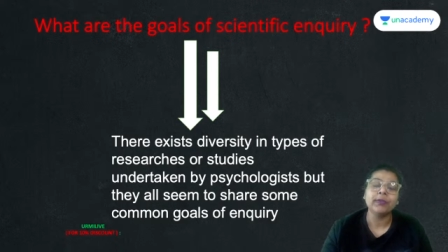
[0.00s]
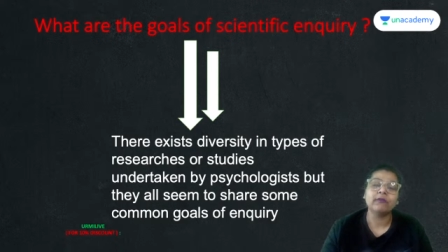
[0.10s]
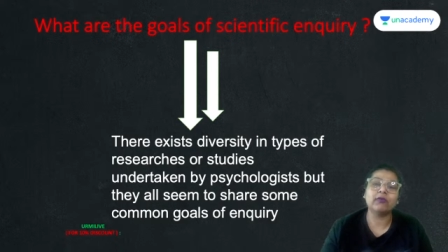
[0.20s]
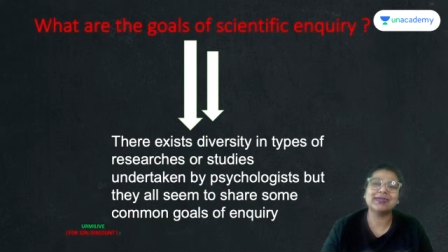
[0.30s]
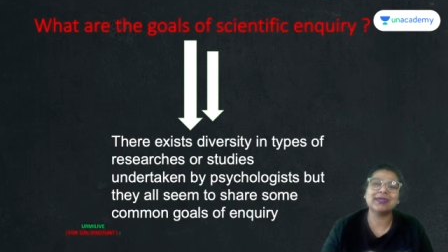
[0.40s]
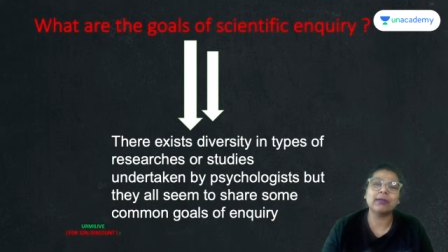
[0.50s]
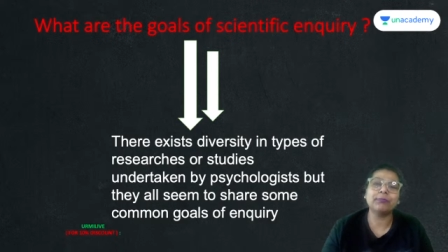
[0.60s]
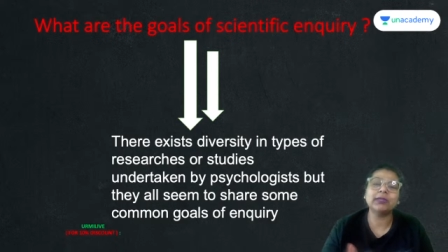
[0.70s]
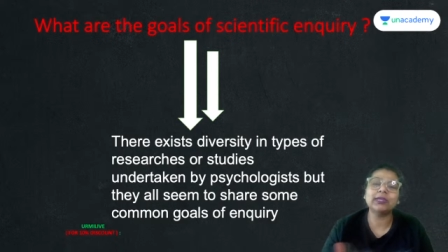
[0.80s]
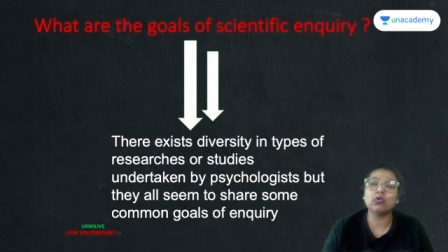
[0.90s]
For
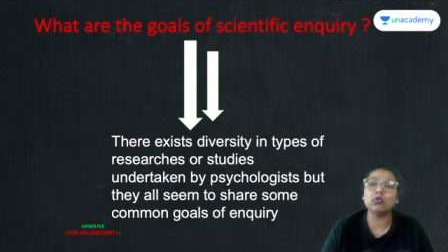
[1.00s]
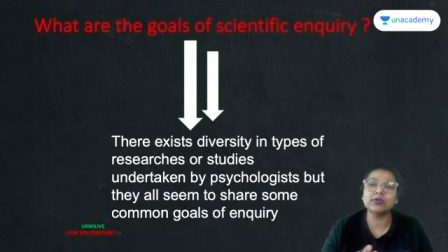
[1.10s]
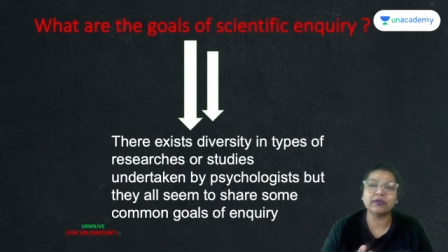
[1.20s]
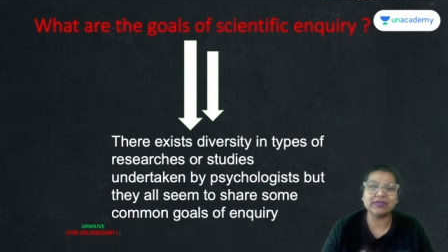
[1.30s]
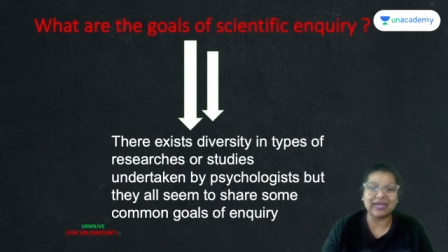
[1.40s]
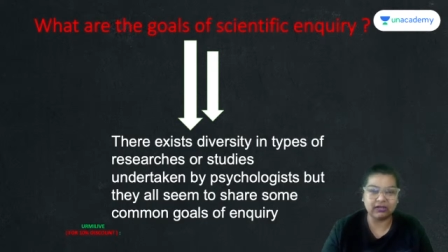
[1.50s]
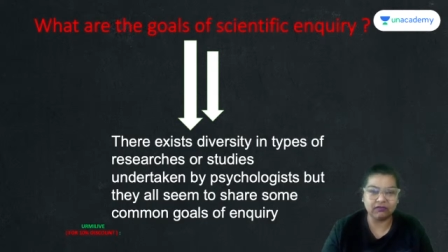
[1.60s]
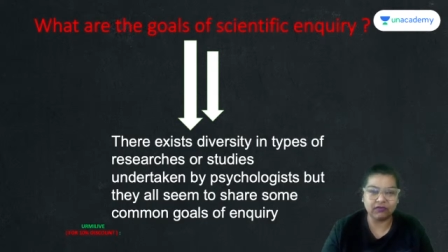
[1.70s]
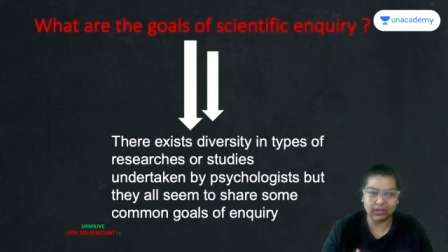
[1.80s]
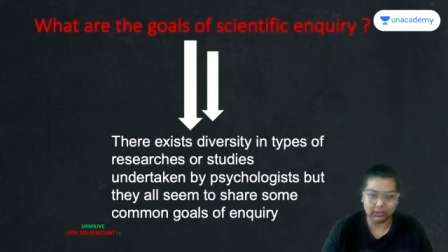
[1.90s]
example, the goals of
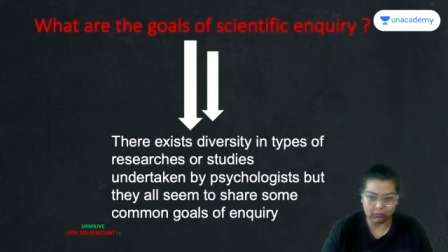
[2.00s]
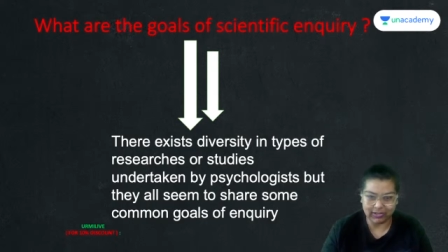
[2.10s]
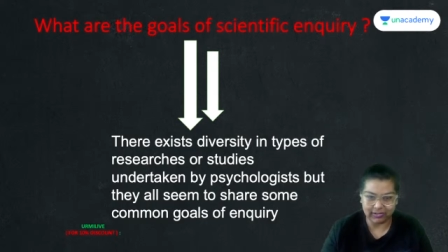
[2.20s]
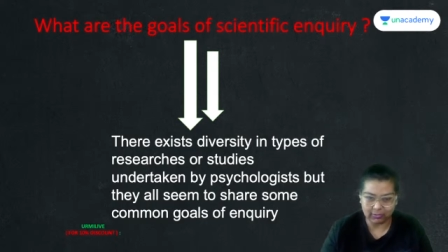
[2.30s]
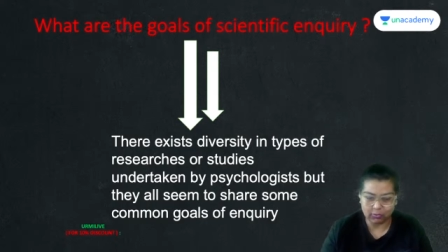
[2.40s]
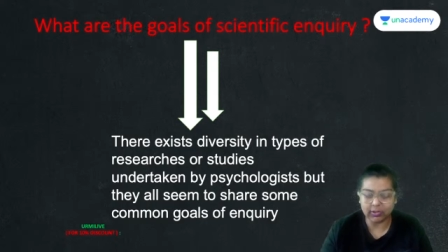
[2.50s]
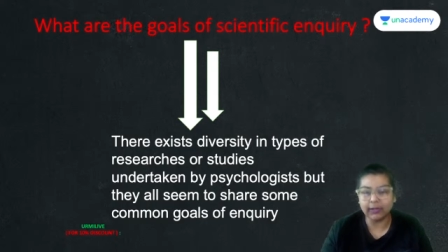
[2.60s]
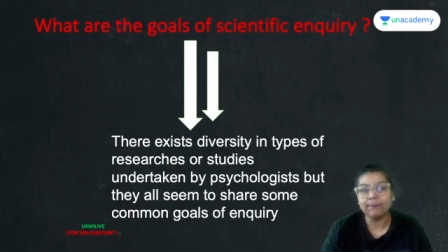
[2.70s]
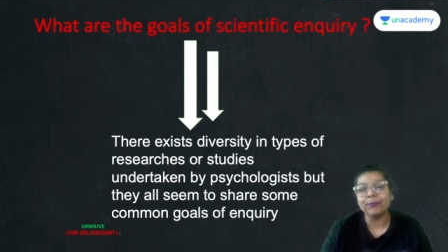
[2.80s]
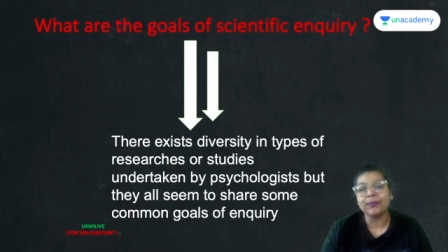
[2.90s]
scientific inquiry.
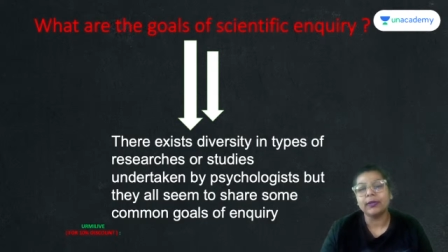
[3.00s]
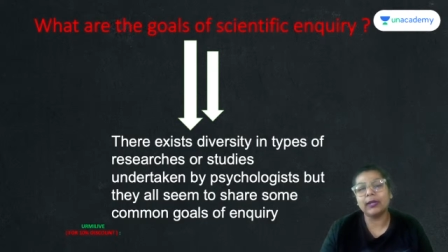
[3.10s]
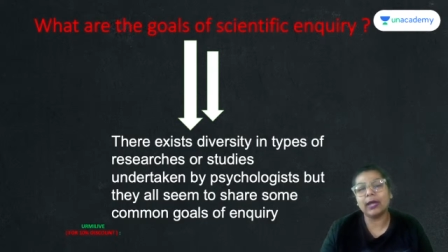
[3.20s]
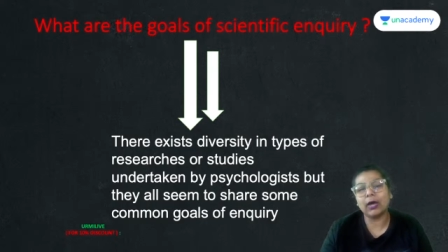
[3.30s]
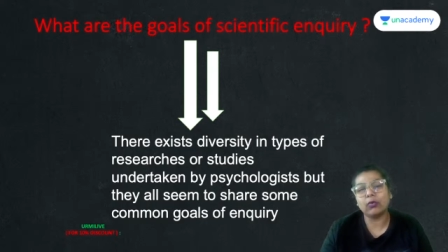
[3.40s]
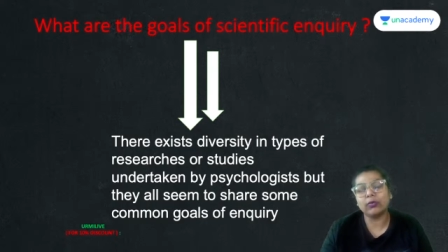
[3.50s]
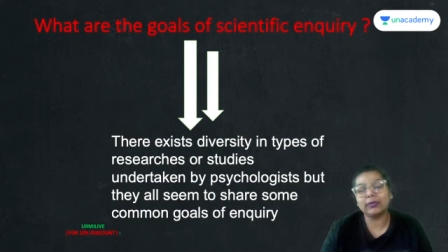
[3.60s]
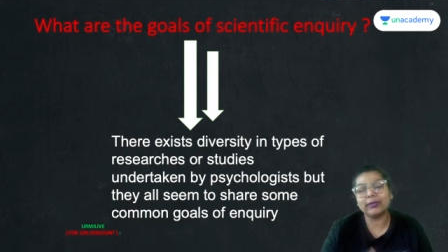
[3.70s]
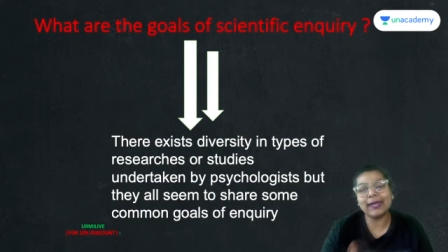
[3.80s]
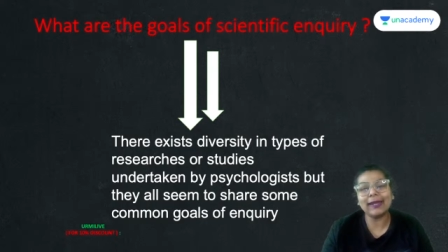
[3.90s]
Okay. Now
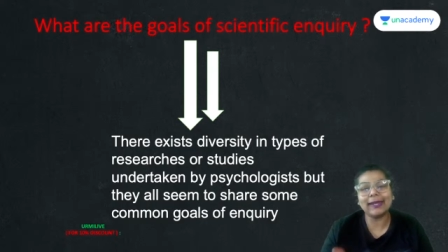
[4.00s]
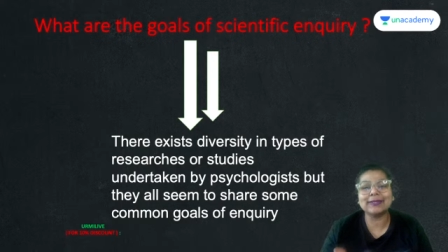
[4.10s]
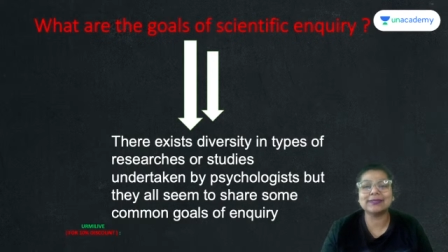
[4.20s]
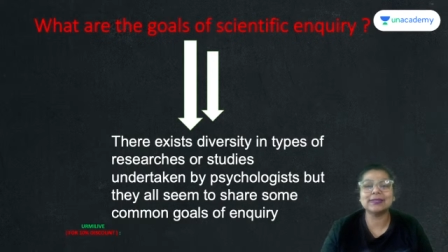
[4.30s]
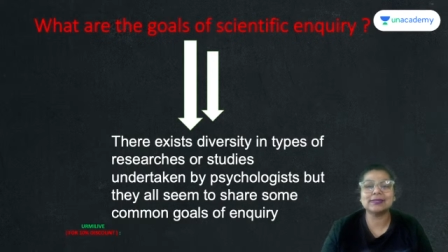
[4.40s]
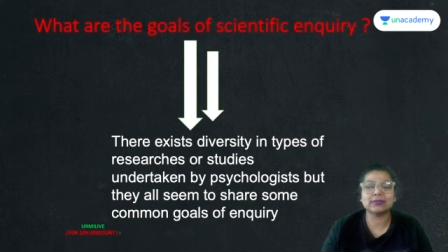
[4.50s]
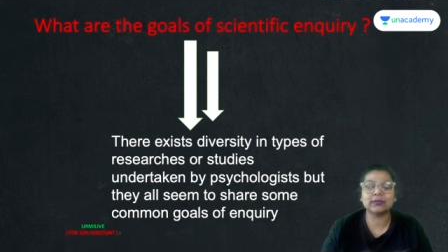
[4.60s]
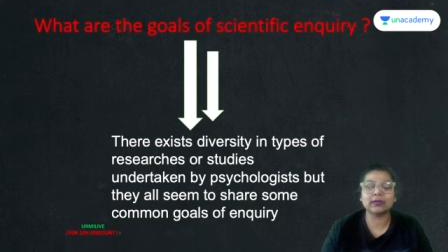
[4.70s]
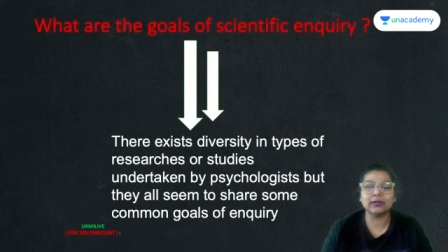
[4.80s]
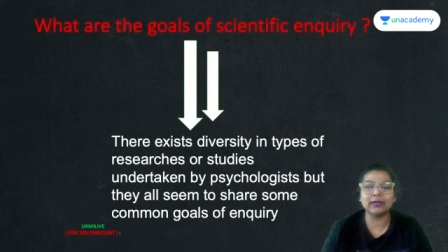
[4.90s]
there exists
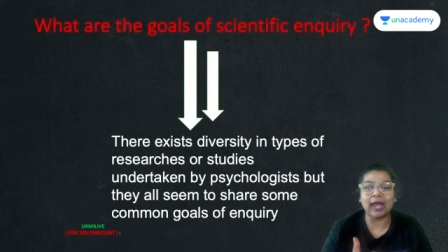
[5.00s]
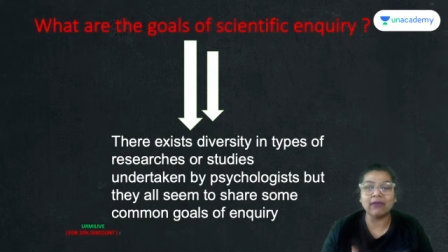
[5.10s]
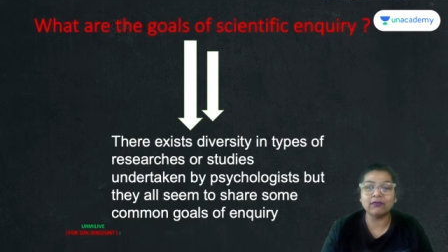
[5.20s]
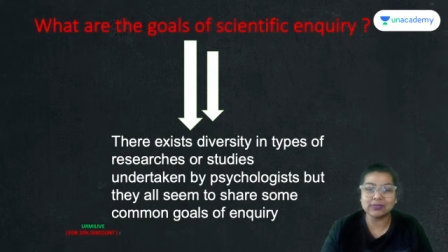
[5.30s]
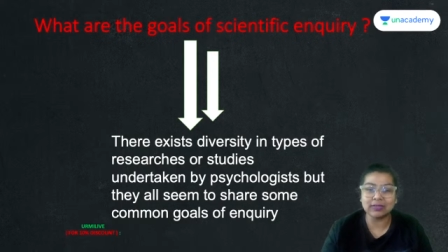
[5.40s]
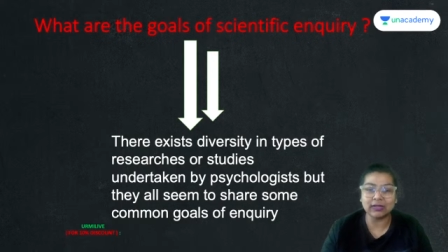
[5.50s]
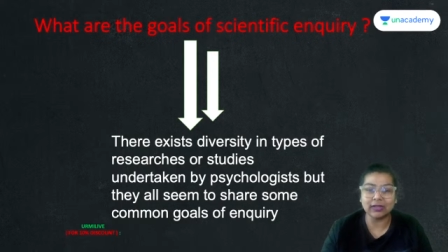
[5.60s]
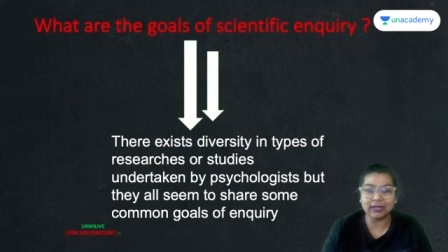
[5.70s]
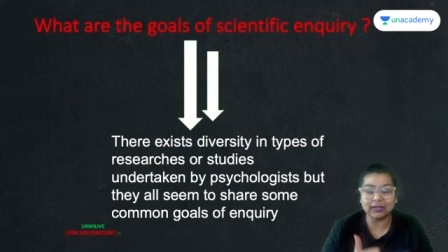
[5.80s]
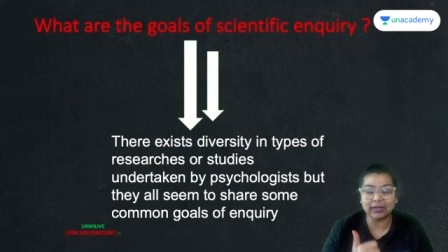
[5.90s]
diversity
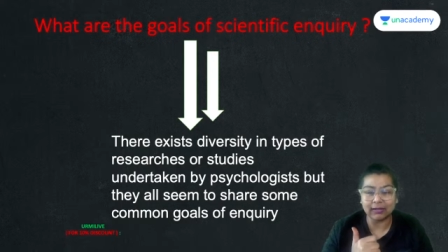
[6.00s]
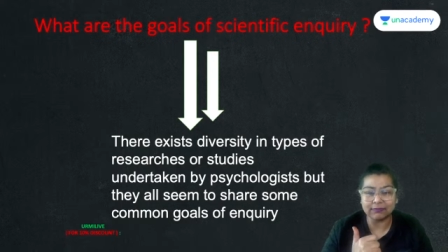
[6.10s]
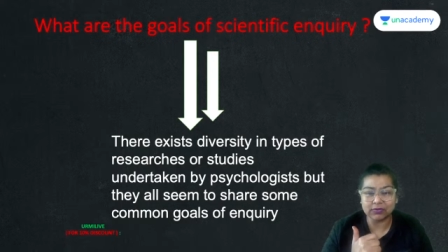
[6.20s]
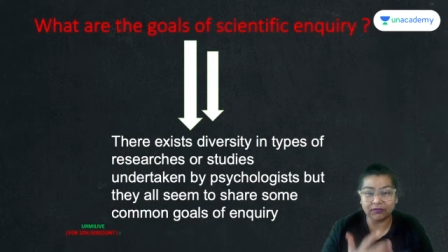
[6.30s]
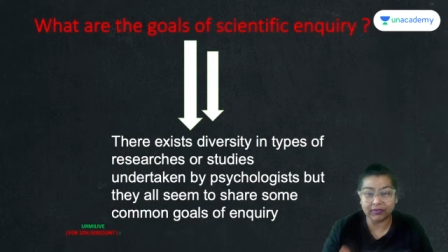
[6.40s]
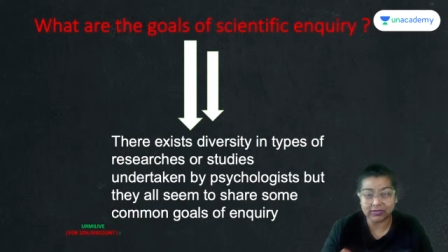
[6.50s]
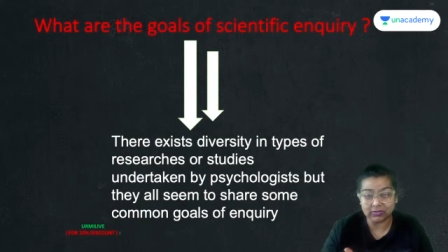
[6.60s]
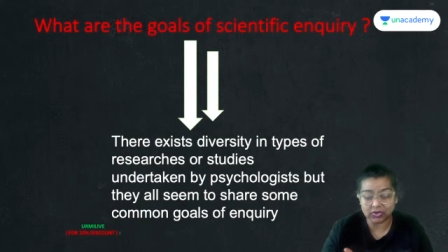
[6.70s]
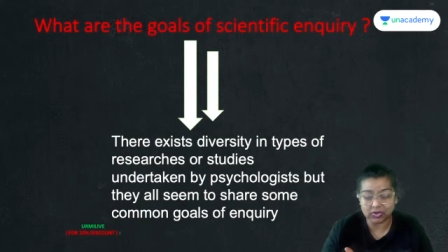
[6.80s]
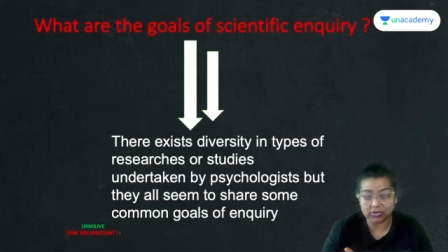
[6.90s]
in the types of
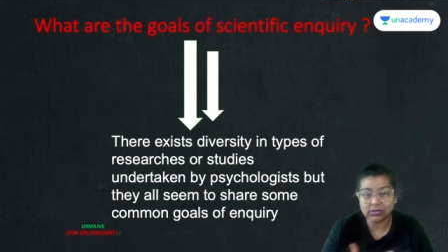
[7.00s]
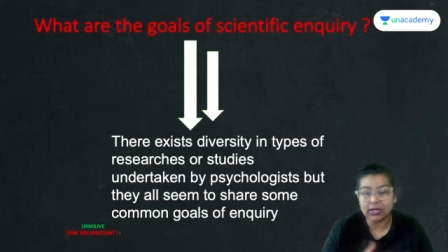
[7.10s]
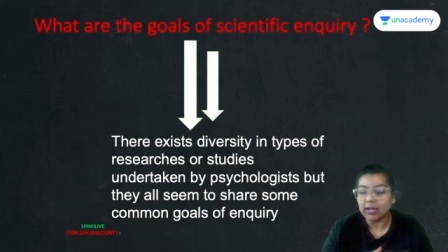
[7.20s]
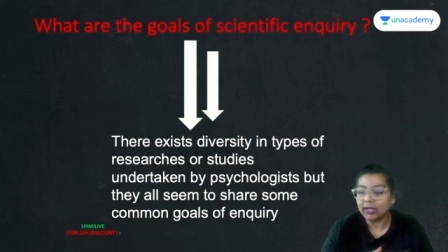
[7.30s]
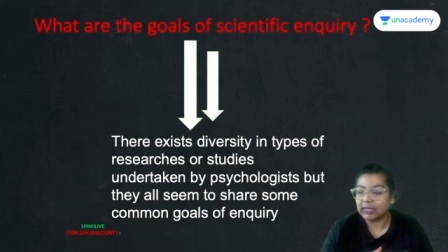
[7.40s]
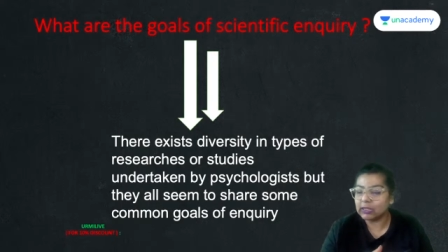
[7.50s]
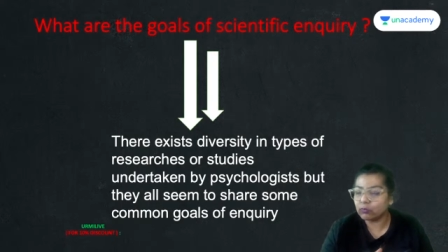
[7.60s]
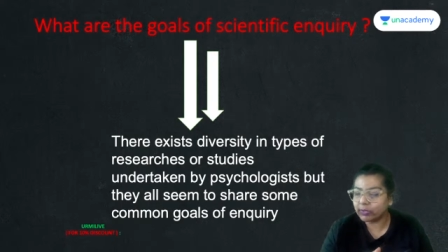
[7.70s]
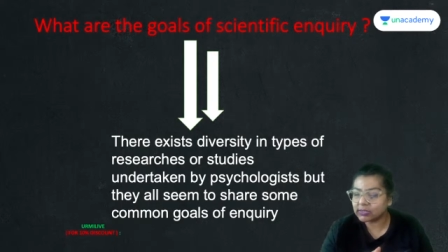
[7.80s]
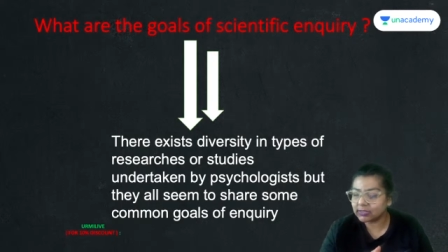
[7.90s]
researchers in
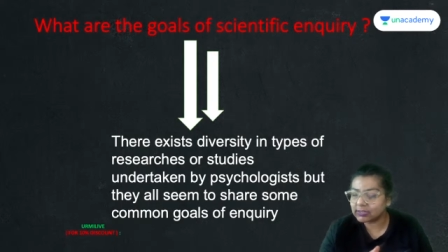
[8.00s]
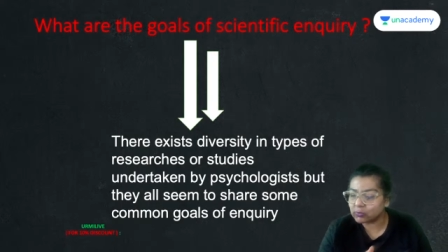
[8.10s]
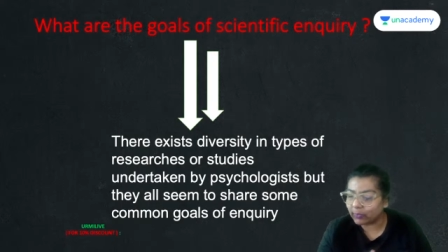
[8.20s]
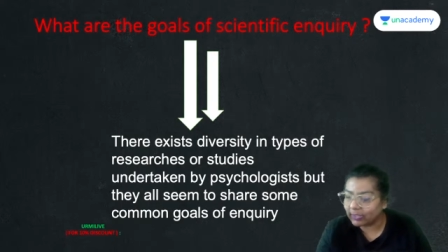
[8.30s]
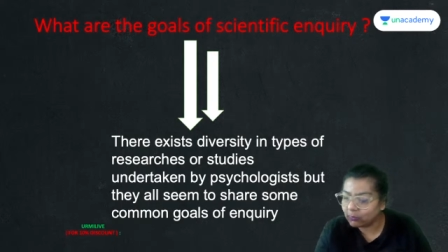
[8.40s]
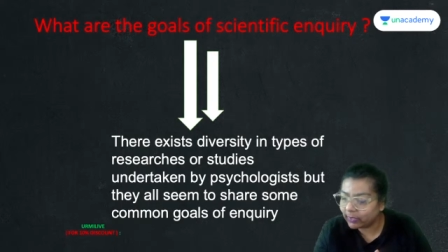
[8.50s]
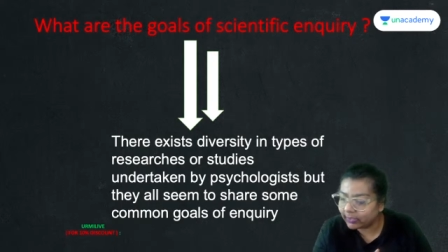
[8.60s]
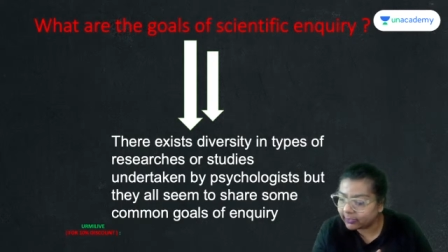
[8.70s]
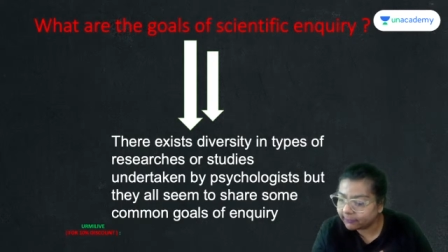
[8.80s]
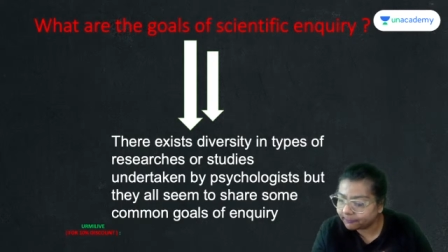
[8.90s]
which it is very
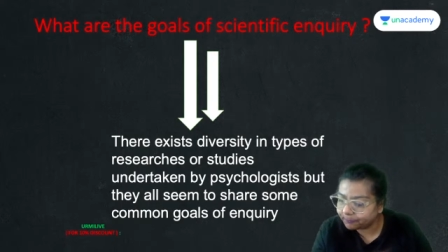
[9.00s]
very.